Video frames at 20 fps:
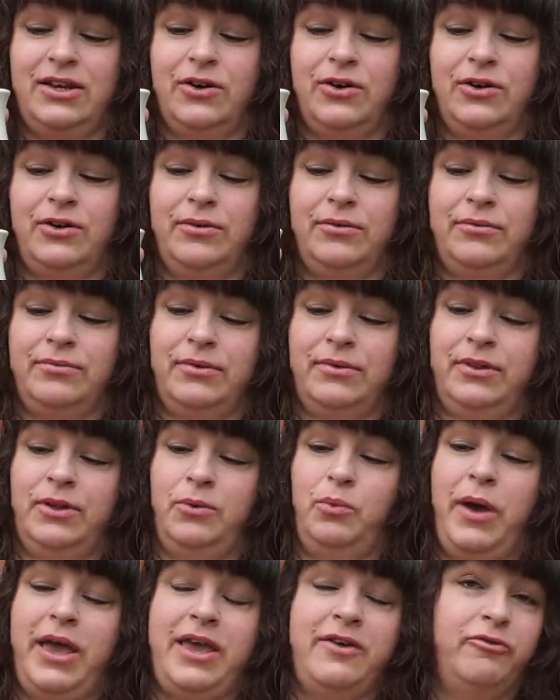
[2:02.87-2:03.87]

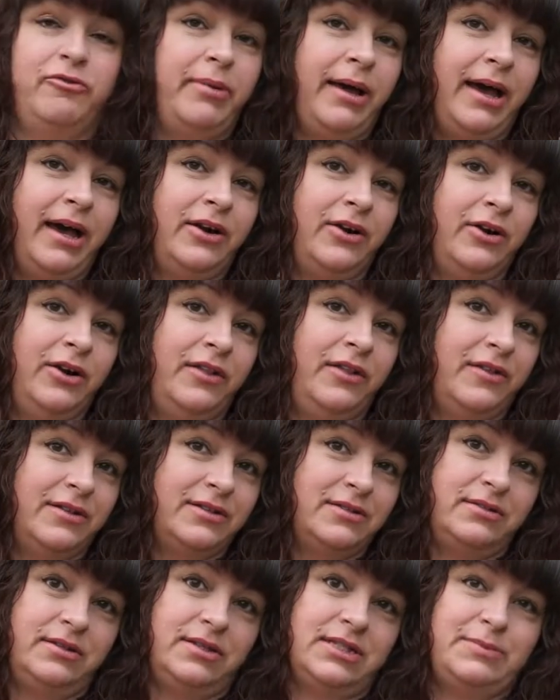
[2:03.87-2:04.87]
the wave pattern and the
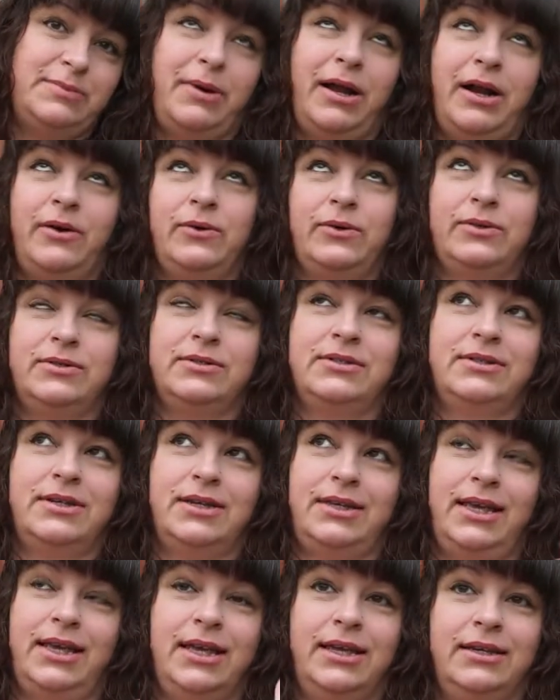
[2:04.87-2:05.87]
spirals,
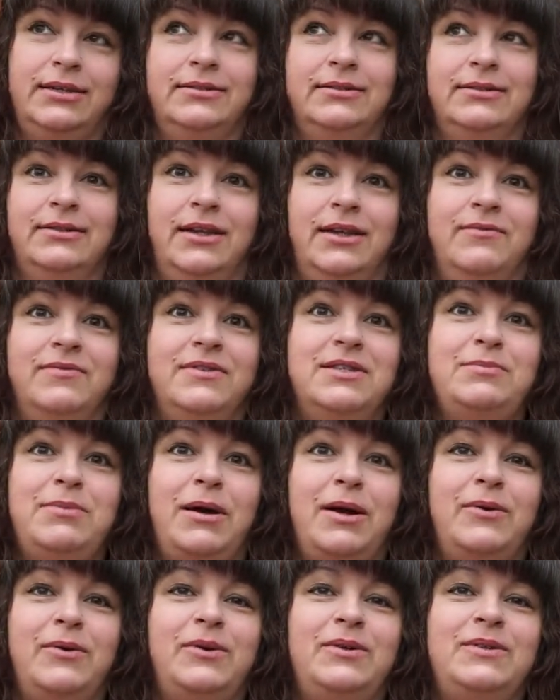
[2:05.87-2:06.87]
again, of the
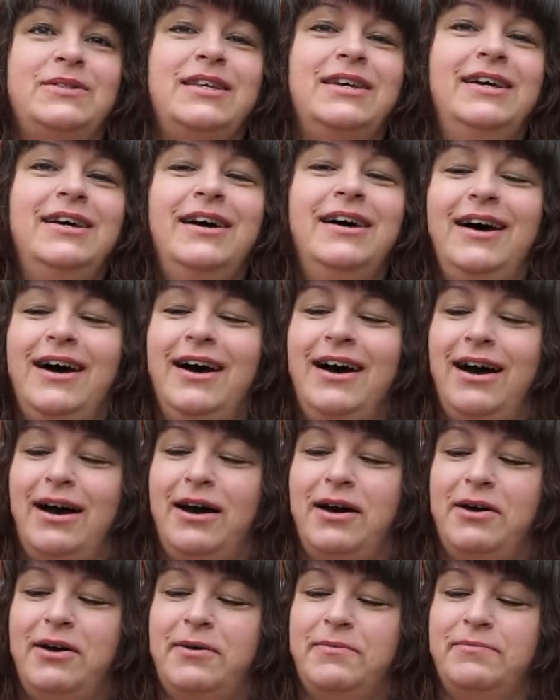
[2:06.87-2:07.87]
spirals.
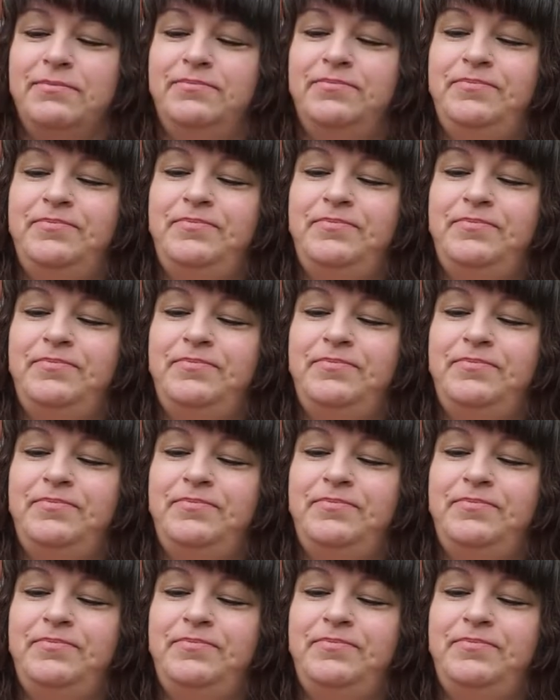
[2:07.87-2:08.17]
And